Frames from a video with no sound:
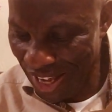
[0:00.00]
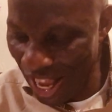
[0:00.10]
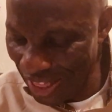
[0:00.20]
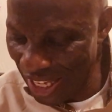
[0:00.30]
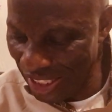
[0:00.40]

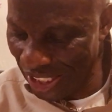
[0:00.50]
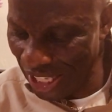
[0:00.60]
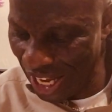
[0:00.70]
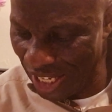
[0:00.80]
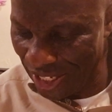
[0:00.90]
And they
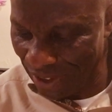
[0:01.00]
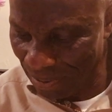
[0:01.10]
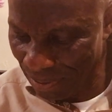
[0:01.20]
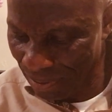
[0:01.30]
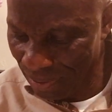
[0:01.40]
said,
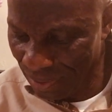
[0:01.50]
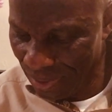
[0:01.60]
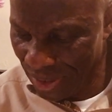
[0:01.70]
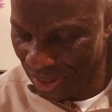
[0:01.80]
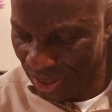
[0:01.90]

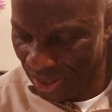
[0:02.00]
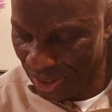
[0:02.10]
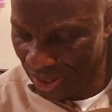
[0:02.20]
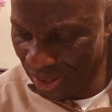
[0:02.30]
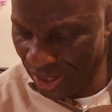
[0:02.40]

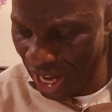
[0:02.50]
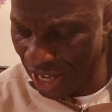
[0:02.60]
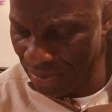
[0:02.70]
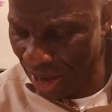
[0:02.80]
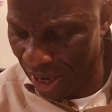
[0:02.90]

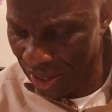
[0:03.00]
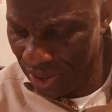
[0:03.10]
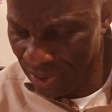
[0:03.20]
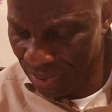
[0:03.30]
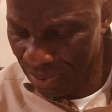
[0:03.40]
Stand back.
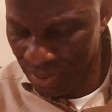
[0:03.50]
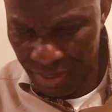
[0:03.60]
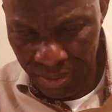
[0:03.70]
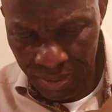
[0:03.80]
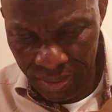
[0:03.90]

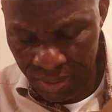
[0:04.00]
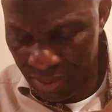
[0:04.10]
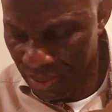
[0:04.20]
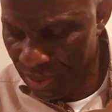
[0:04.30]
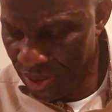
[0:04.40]

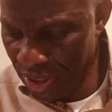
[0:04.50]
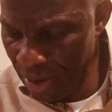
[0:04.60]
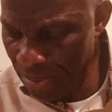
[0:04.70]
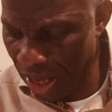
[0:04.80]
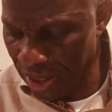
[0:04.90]

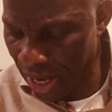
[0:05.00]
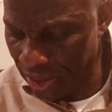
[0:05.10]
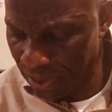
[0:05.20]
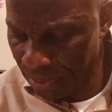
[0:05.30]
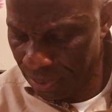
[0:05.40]
Step back, Lot.
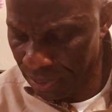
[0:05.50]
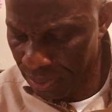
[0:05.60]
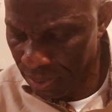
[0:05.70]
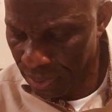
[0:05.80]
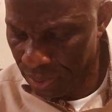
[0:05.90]

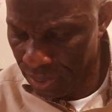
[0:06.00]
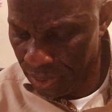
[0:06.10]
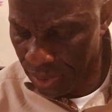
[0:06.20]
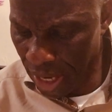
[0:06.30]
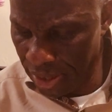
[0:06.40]

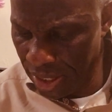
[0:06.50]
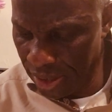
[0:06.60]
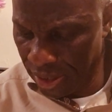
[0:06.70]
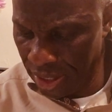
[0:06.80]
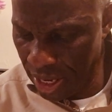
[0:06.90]
And they
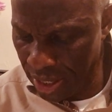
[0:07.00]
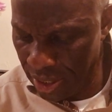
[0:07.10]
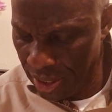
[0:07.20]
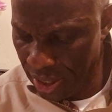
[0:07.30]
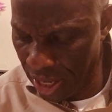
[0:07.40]
said
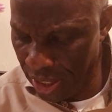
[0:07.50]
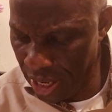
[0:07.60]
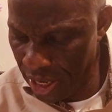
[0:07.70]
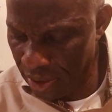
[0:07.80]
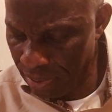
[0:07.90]

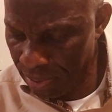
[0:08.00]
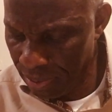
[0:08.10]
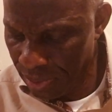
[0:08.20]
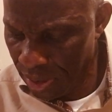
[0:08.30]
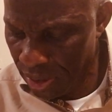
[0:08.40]
again,
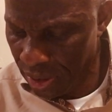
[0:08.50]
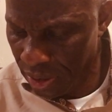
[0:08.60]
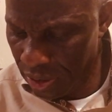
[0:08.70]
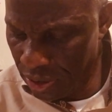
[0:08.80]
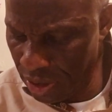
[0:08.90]

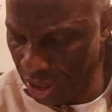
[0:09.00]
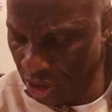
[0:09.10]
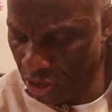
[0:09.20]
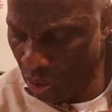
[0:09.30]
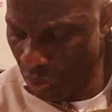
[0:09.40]

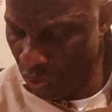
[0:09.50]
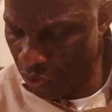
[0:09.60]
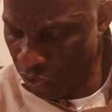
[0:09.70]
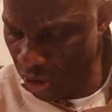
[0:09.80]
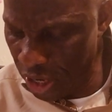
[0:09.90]
This
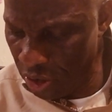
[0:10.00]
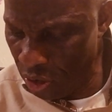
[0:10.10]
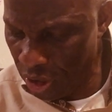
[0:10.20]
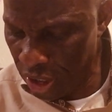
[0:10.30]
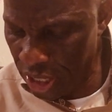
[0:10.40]

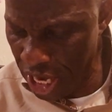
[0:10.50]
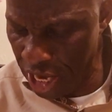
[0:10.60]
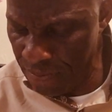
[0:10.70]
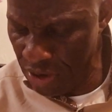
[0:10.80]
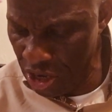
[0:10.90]
fellow
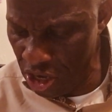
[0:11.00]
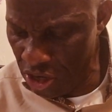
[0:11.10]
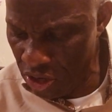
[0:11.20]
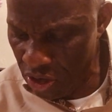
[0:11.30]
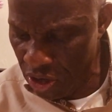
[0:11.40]
came
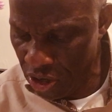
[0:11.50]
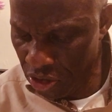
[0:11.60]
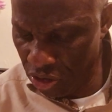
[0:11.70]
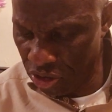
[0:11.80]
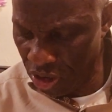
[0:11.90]
in
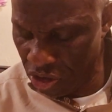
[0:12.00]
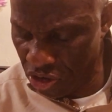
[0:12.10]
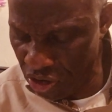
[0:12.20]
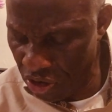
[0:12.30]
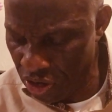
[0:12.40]
to
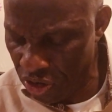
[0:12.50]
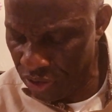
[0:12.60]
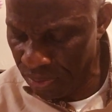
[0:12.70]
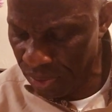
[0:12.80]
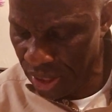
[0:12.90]
sojourn,
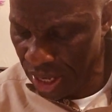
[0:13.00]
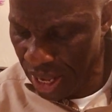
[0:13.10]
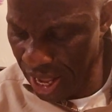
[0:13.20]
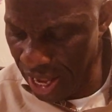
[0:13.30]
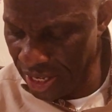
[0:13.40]

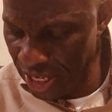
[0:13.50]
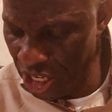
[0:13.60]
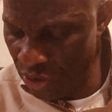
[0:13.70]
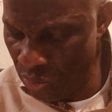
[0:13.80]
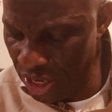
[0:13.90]
and
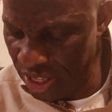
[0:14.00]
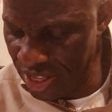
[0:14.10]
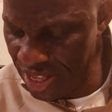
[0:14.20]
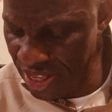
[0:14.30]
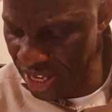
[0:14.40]
he will
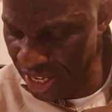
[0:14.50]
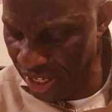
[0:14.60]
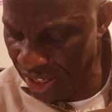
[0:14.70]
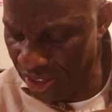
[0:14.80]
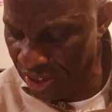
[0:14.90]

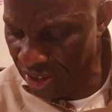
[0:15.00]
need